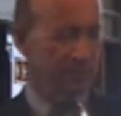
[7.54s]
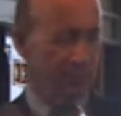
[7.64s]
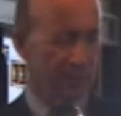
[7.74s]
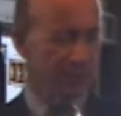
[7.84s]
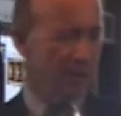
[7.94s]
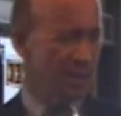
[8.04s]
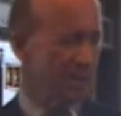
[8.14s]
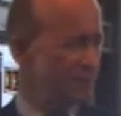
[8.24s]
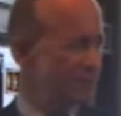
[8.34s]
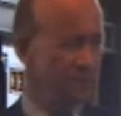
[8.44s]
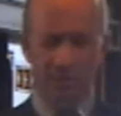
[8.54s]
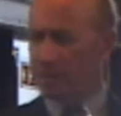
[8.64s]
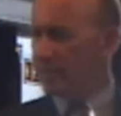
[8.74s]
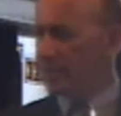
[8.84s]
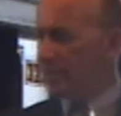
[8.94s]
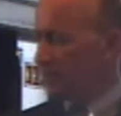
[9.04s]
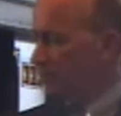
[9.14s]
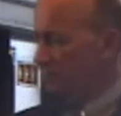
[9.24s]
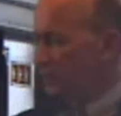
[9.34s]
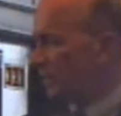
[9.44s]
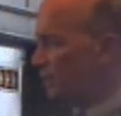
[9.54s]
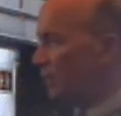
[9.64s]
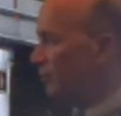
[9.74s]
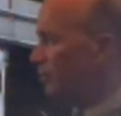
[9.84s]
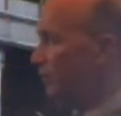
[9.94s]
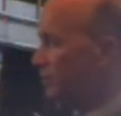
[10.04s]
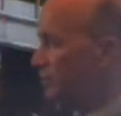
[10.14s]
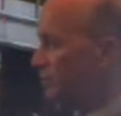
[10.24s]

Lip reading: while I'm talking, I'll say, "Has anybody got a $10 bill?"